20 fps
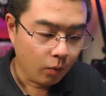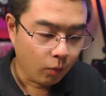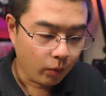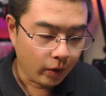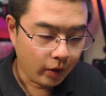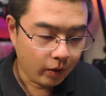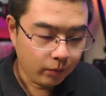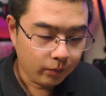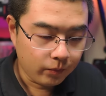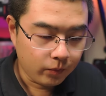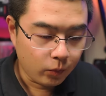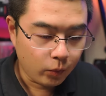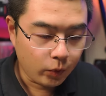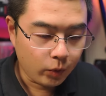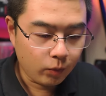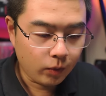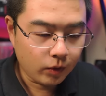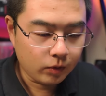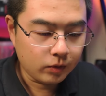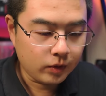Well, we
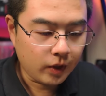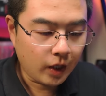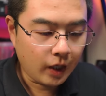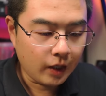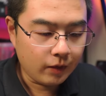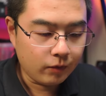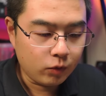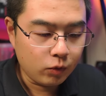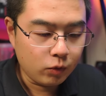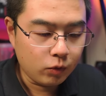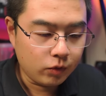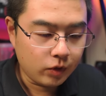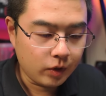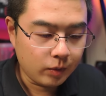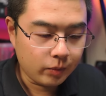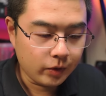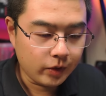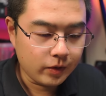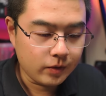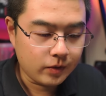don't want to dive too
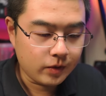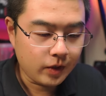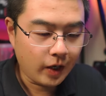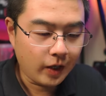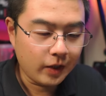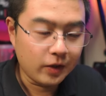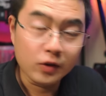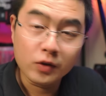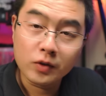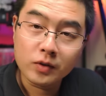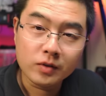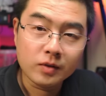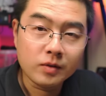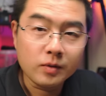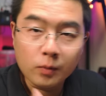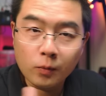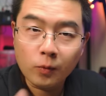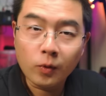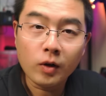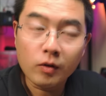deep inside this
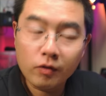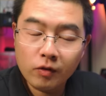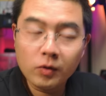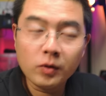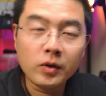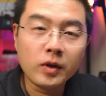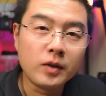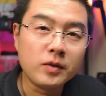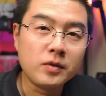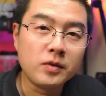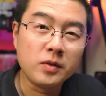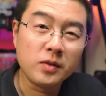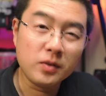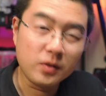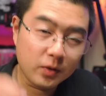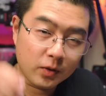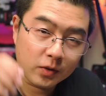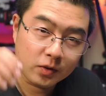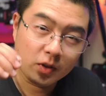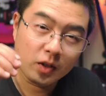workflow because
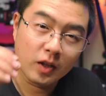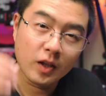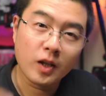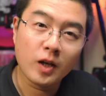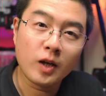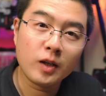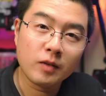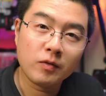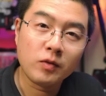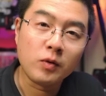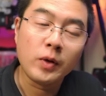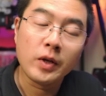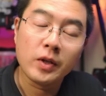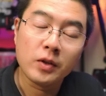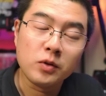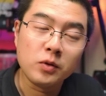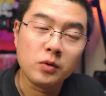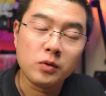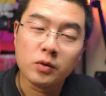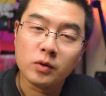there's a lot of great
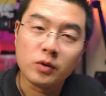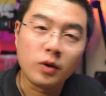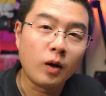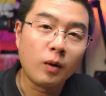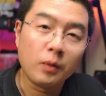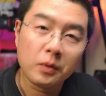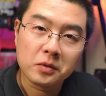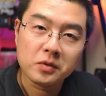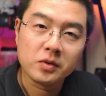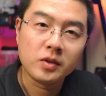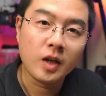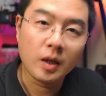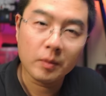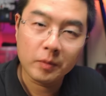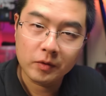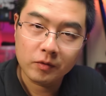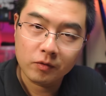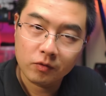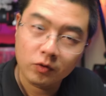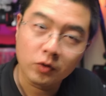new tutorials
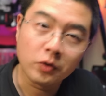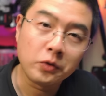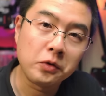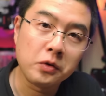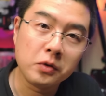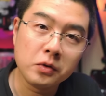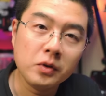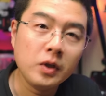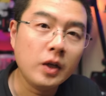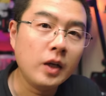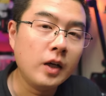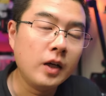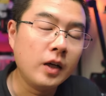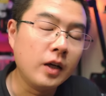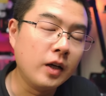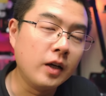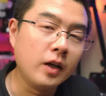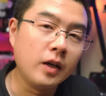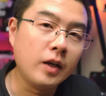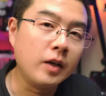coming for you
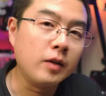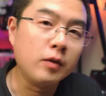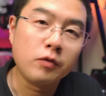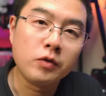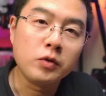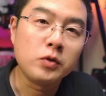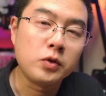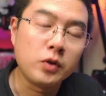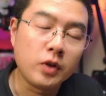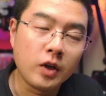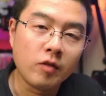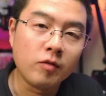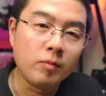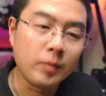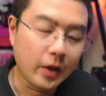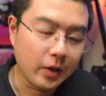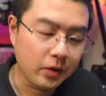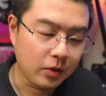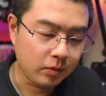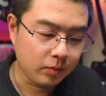in the future of
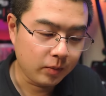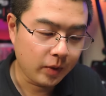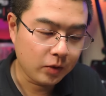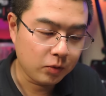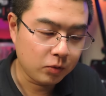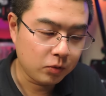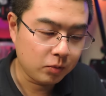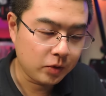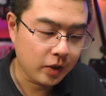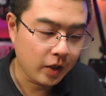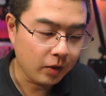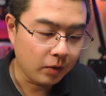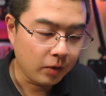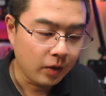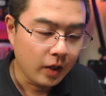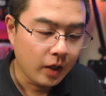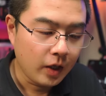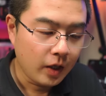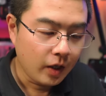my YouTube channel.